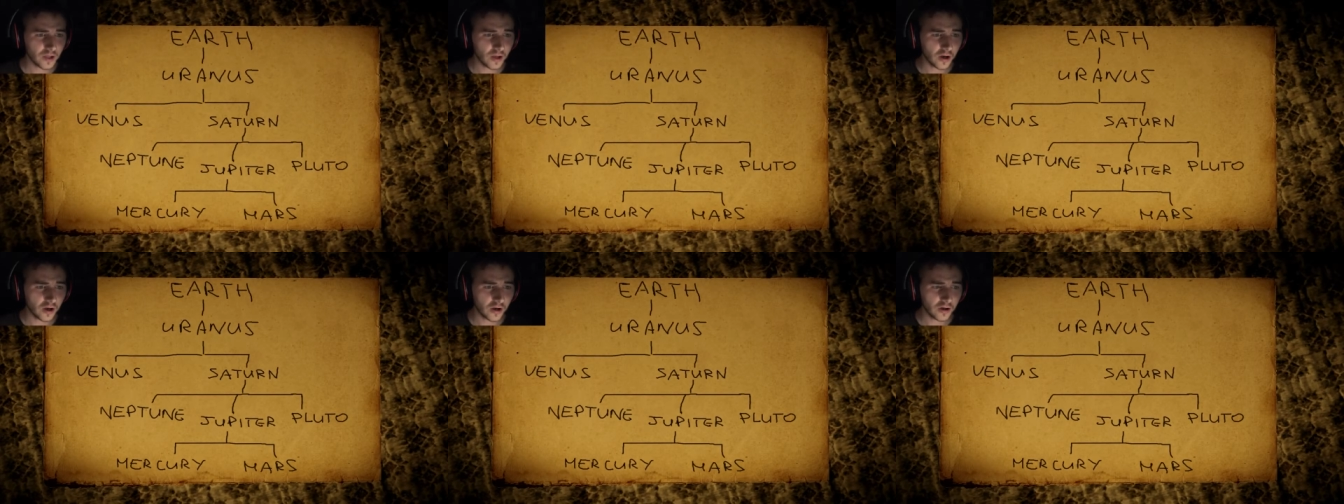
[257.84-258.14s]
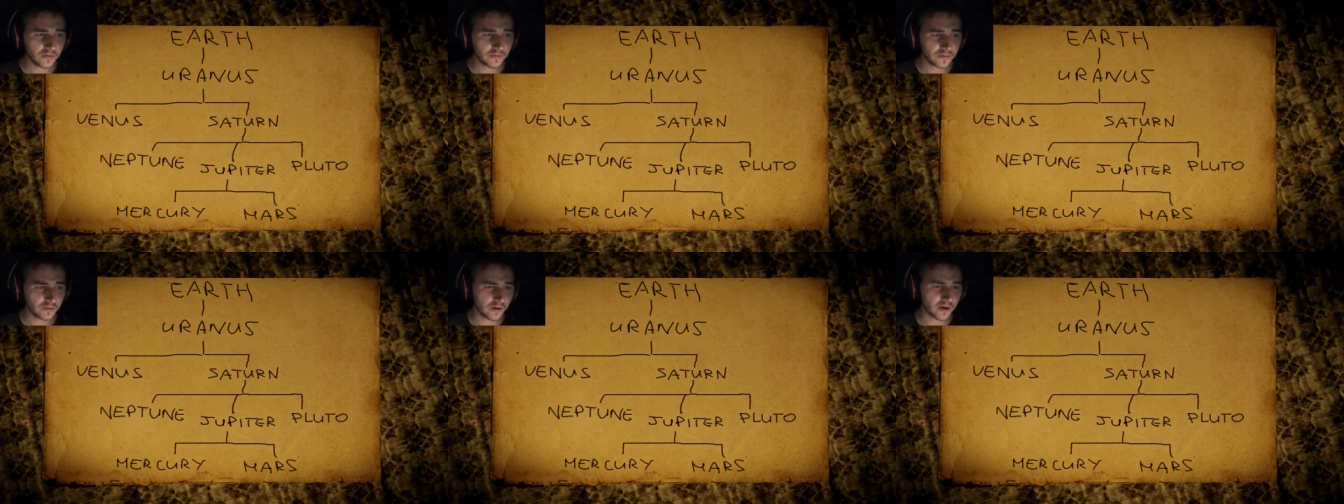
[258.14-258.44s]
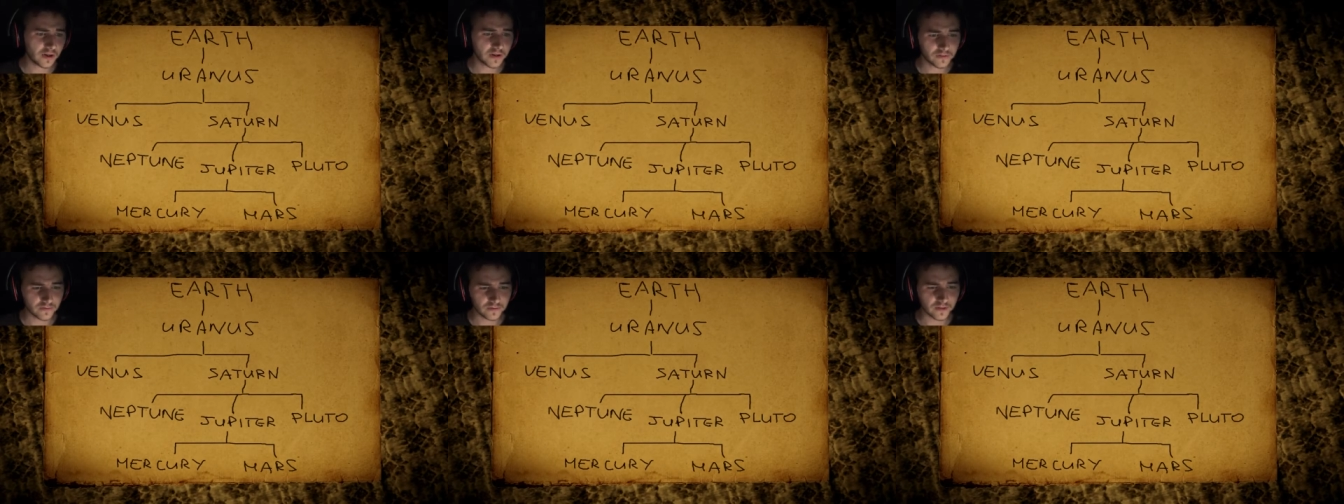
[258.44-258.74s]
Earth,
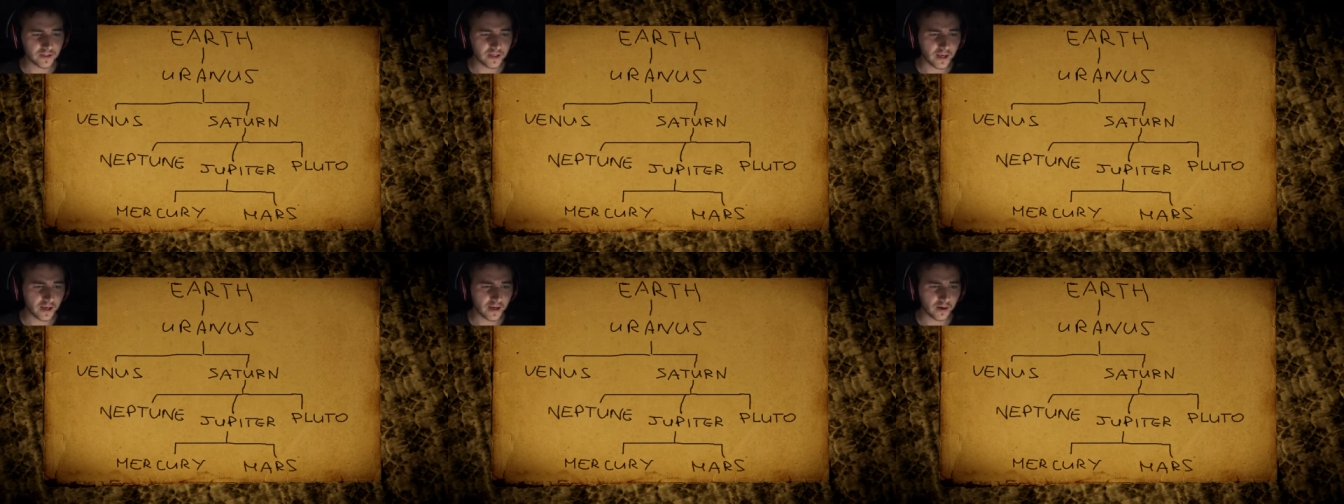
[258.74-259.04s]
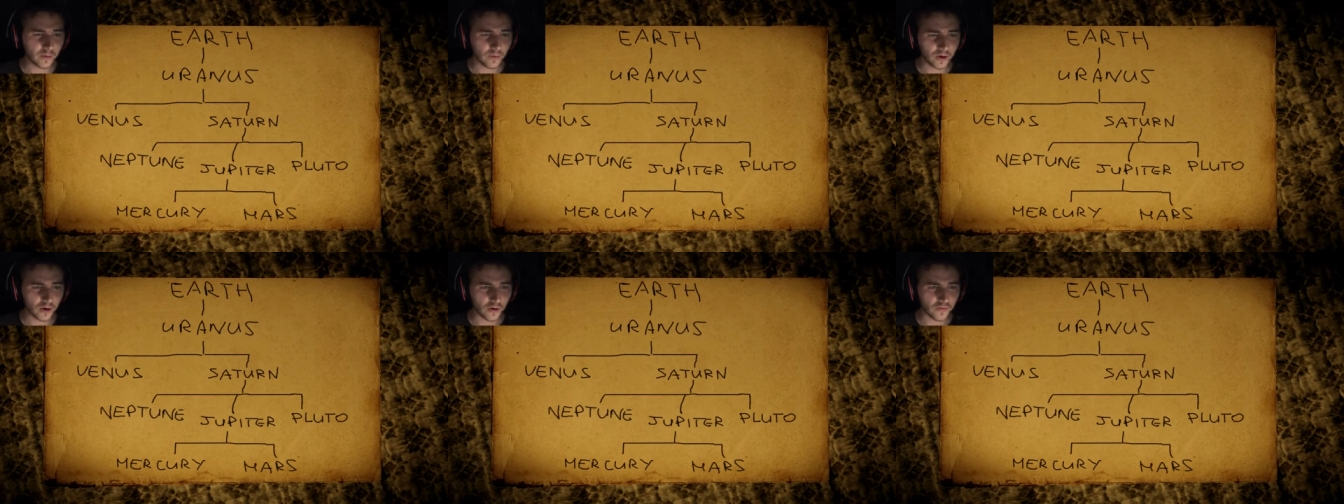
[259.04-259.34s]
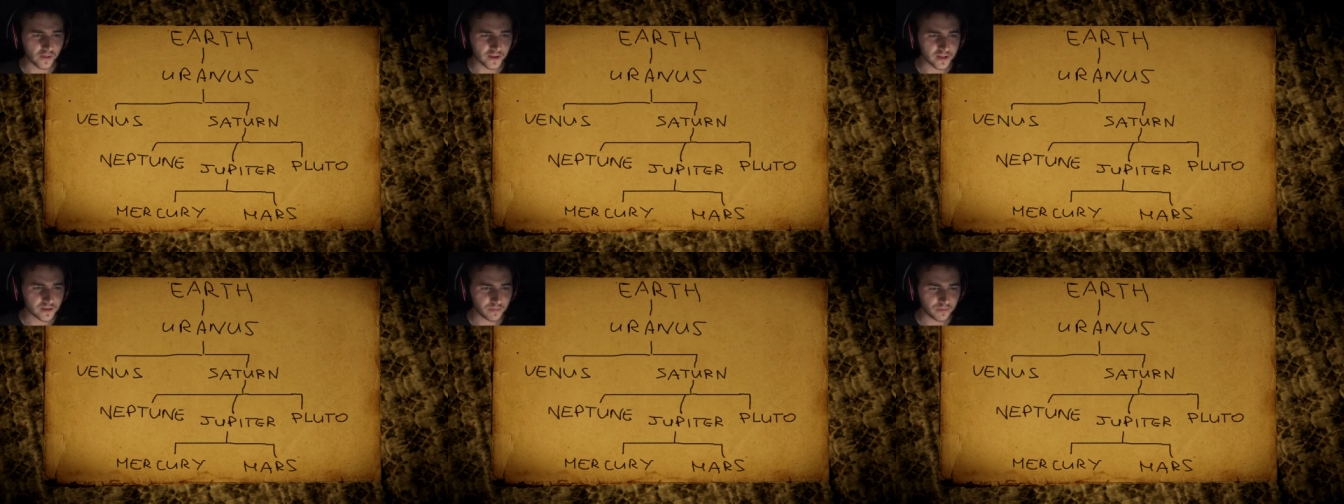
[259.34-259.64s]
Uranus, but yeah, we got
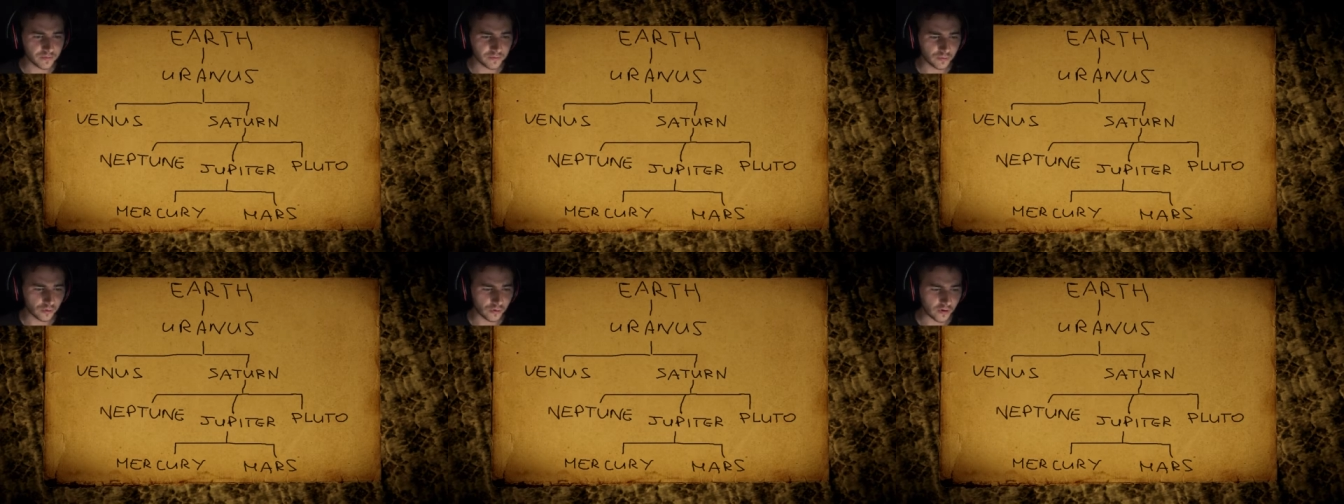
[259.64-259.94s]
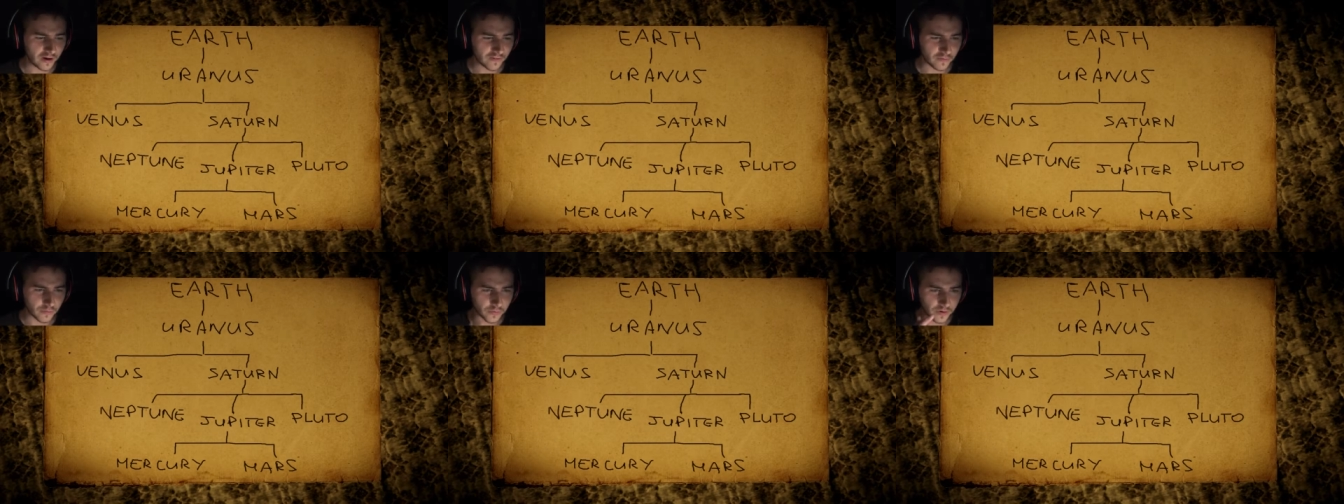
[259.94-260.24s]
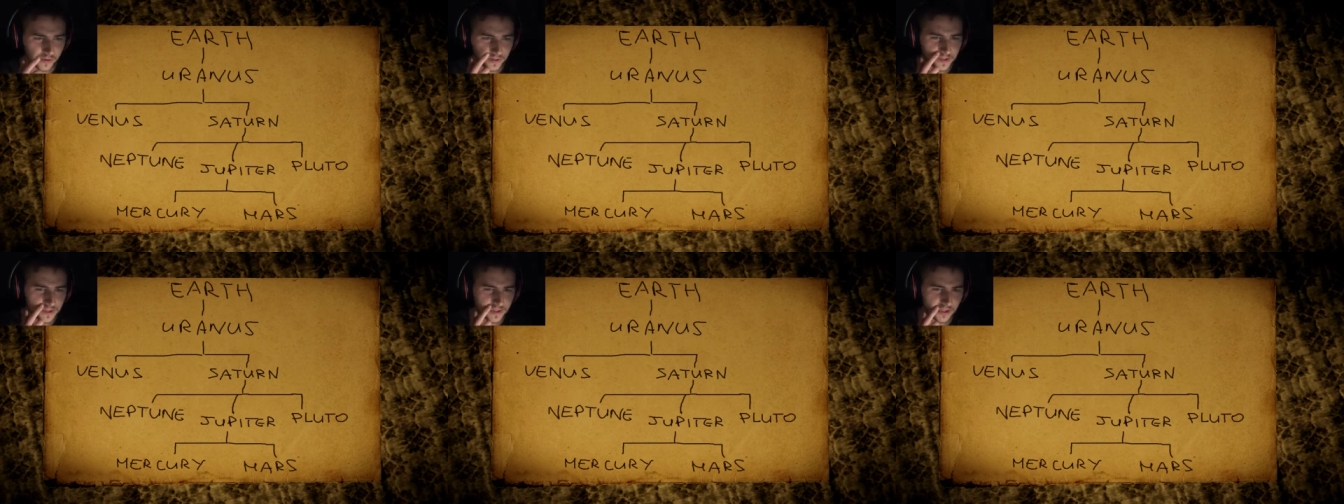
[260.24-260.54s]
this before, haven't
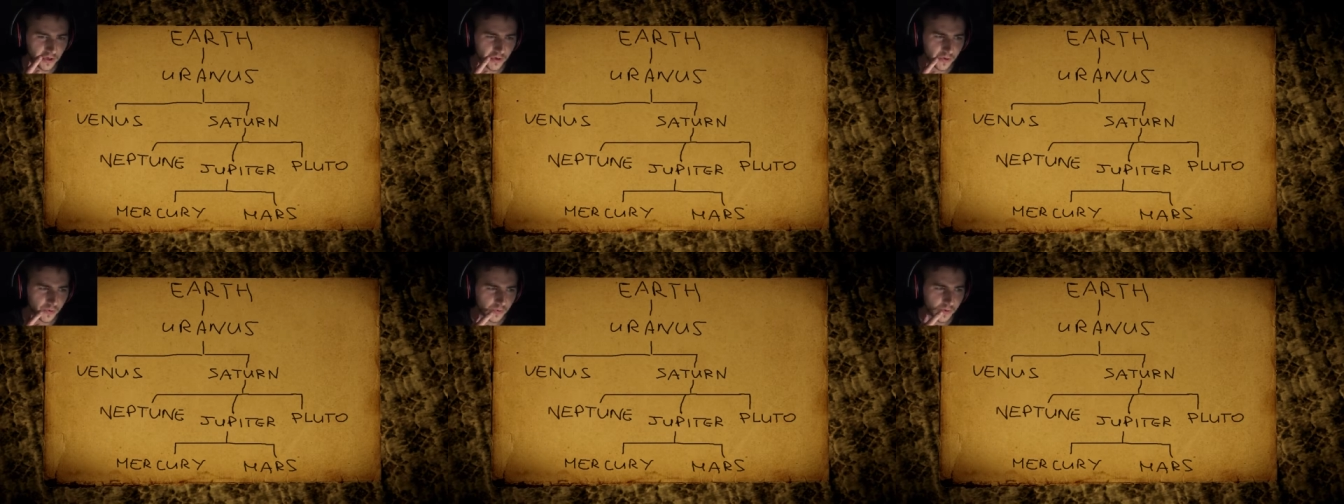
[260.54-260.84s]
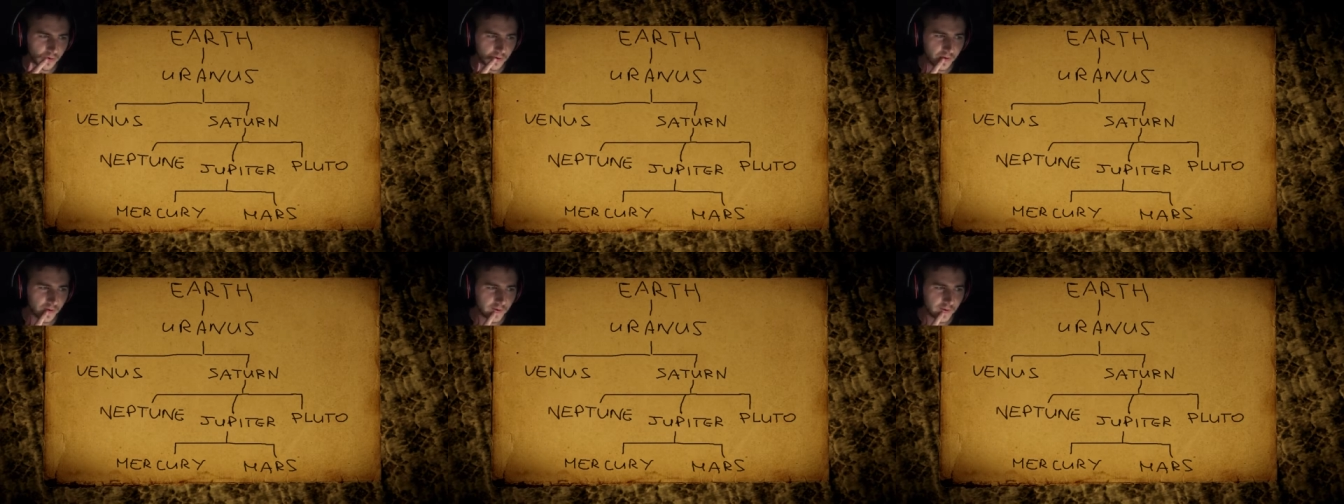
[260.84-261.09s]
we? So,